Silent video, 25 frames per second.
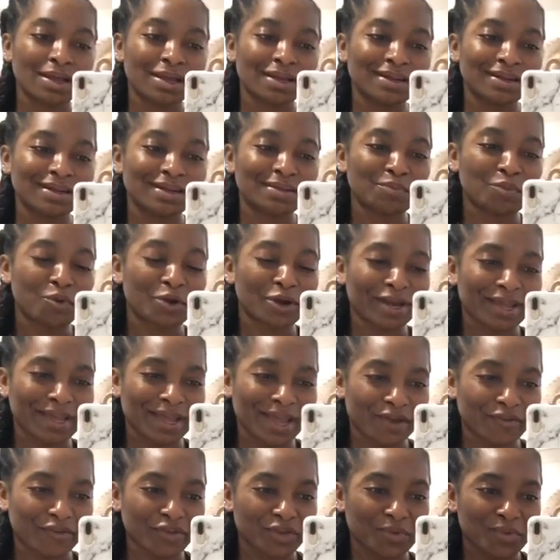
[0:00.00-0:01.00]
Good
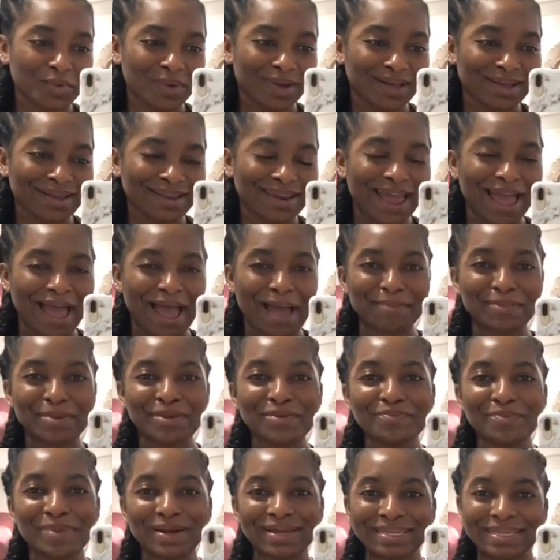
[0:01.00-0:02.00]
morning, everyone.
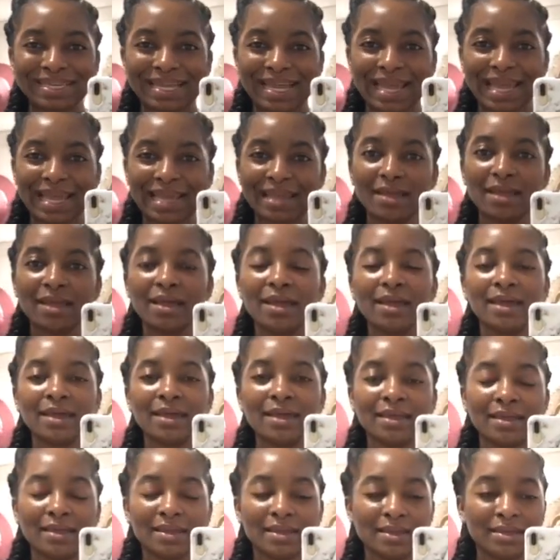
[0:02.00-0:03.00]
Happy Monday.
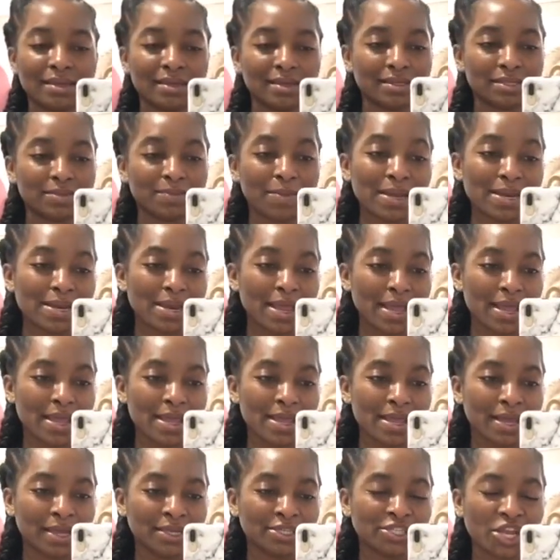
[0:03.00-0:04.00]
It is
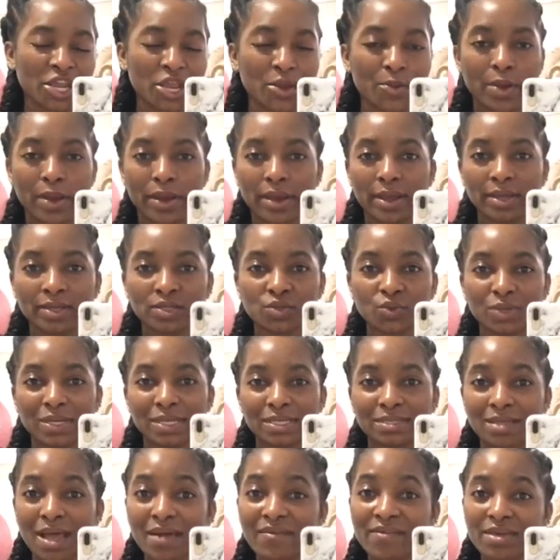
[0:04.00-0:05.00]
Monday, January
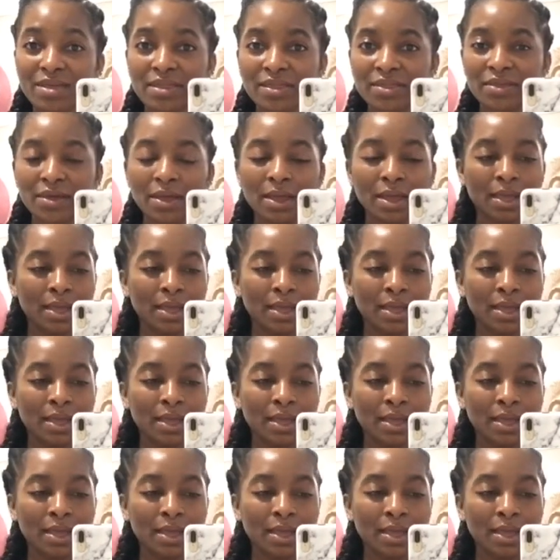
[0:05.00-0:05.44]
27th.